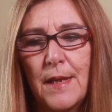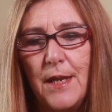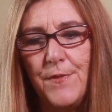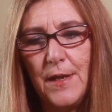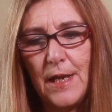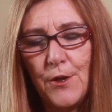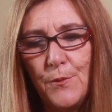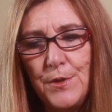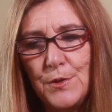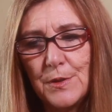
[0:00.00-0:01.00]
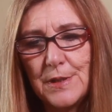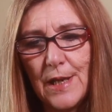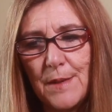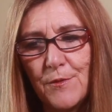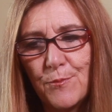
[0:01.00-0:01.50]
And then I go into a
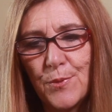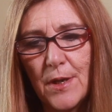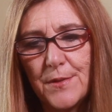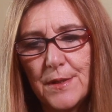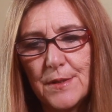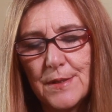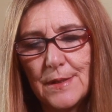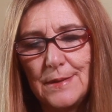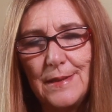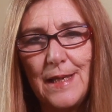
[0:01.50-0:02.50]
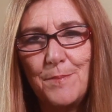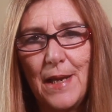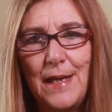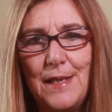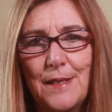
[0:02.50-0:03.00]
time of prayer that is led
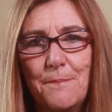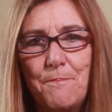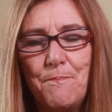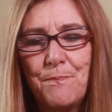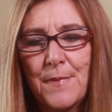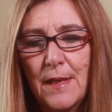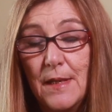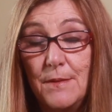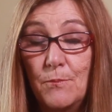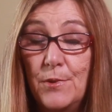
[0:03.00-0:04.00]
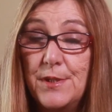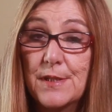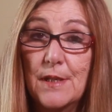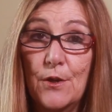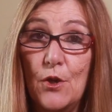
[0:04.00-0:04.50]
by Him, which
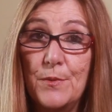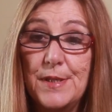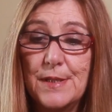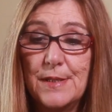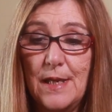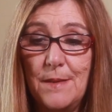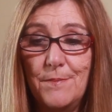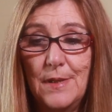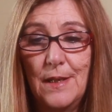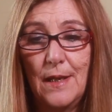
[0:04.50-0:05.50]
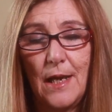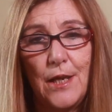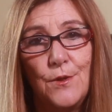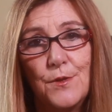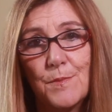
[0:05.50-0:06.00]
is not always the same. I
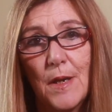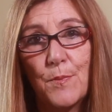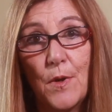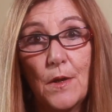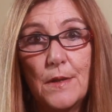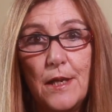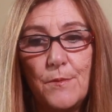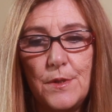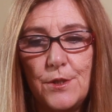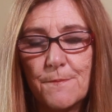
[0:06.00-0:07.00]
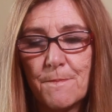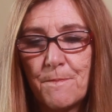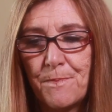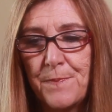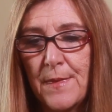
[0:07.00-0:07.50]
use my prayer language.
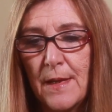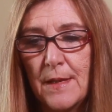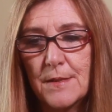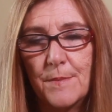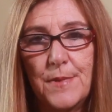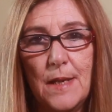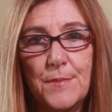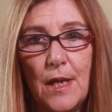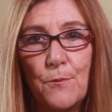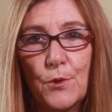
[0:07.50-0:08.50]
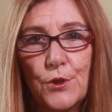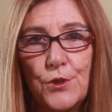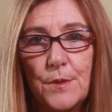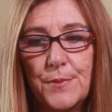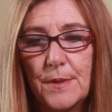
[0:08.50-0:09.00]
Sometimes I
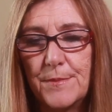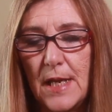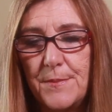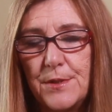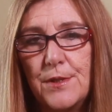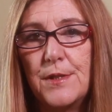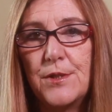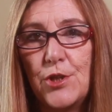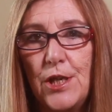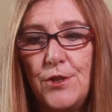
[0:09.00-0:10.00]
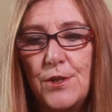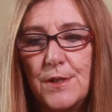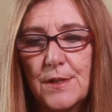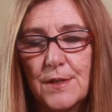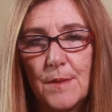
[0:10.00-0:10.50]
worship, sometimes it just
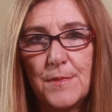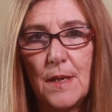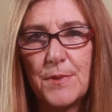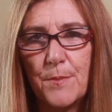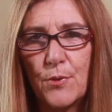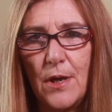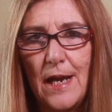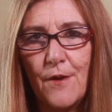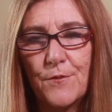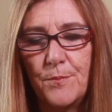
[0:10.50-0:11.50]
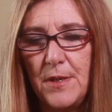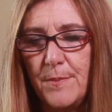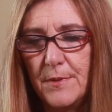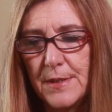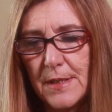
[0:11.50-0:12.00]
changes, and sometimes I pray out for
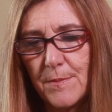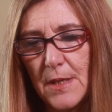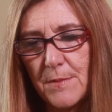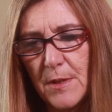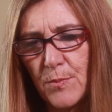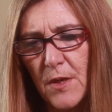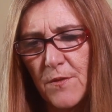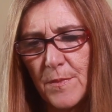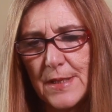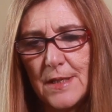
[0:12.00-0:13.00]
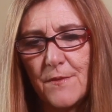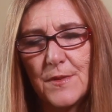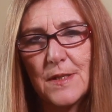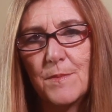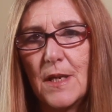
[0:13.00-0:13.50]
people, and sometimes I pray for myself,
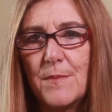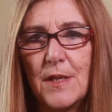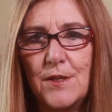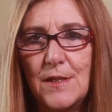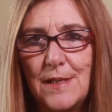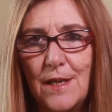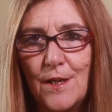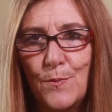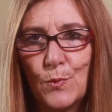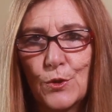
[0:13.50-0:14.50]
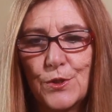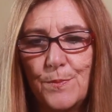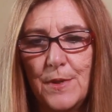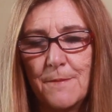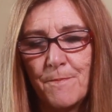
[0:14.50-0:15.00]
and sometimes I just end up
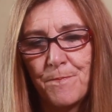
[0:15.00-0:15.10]
worshiping.